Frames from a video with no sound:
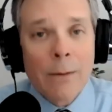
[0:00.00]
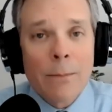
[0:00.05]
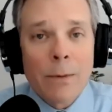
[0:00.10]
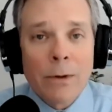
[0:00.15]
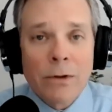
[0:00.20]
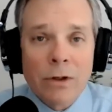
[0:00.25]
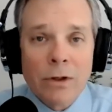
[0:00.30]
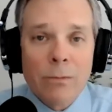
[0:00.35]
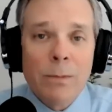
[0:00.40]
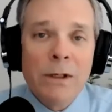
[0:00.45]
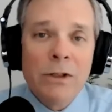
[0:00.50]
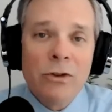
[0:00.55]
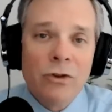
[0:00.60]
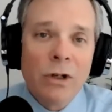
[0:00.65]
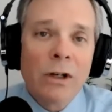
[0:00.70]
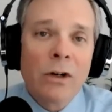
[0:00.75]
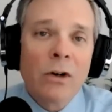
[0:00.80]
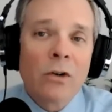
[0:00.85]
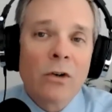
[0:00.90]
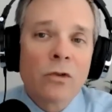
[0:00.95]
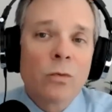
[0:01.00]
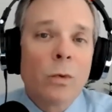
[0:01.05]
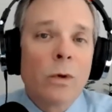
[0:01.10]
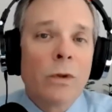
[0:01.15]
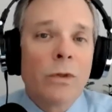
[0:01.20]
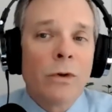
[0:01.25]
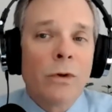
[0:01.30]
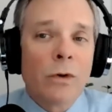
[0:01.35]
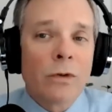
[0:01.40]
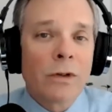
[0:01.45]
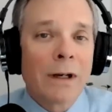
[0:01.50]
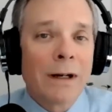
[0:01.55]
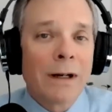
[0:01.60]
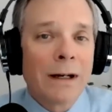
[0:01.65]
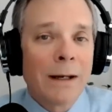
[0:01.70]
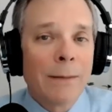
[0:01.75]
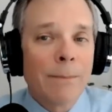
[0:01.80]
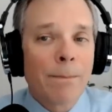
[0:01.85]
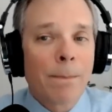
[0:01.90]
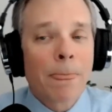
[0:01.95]
But to be generous with your
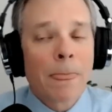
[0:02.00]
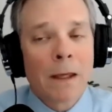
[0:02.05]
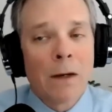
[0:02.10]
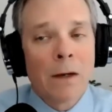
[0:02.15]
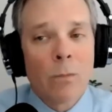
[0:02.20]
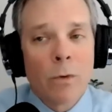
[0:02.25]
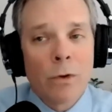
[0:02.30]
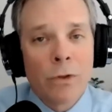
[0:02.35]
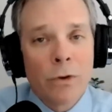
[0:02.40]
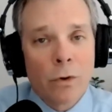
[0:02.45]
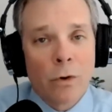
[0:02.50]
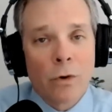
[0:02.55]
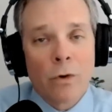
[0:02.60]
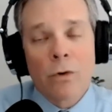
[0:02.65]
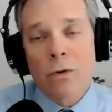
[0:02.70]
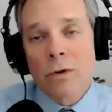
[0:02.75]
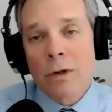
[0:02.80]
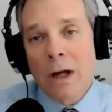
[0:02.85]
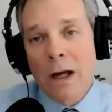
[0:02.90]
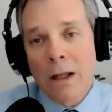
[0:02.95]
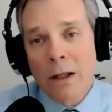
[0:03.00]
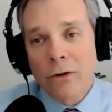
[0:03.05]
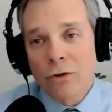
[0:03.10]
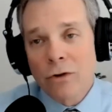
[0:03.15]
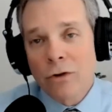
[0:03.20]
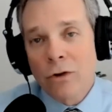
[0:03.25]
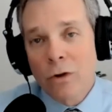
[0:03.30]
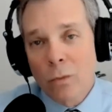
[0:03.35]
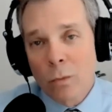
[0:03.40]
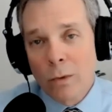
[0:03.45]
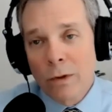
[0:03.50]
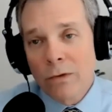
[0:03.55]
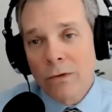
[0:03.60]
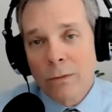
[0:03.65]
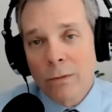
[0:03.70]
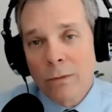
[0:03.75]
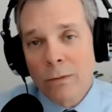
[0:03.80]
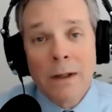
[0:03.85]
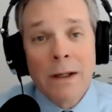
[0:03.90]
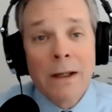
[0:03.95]
time and with your knowledge and your
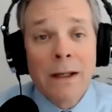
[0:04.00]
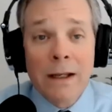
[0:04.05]
wisdom